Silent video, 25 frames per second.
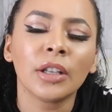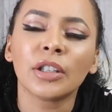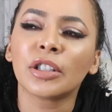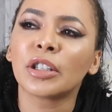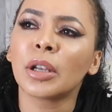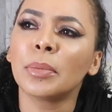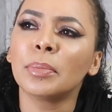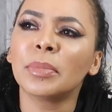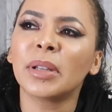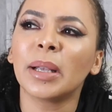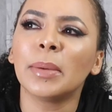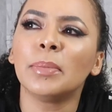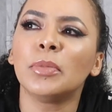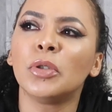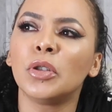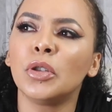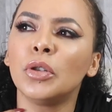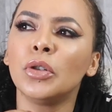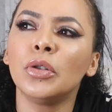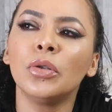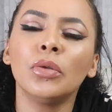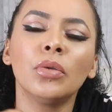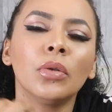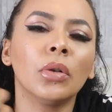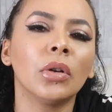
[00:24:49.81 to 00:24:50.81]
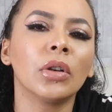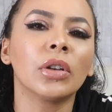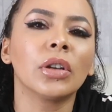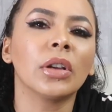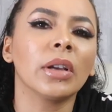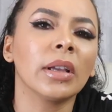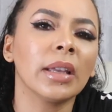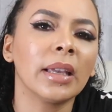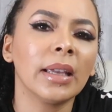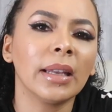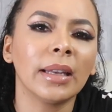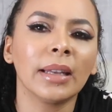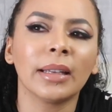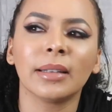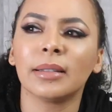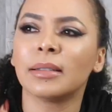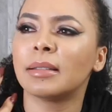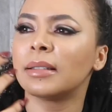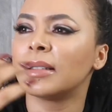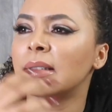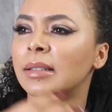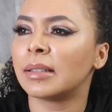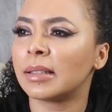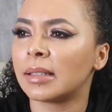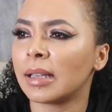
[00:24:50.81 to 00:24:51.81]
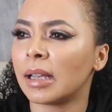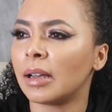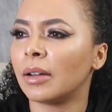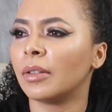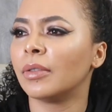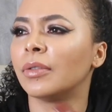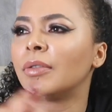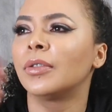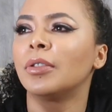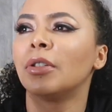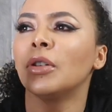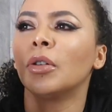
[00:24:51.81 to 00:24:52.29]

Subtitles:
sometimes you on your inner self,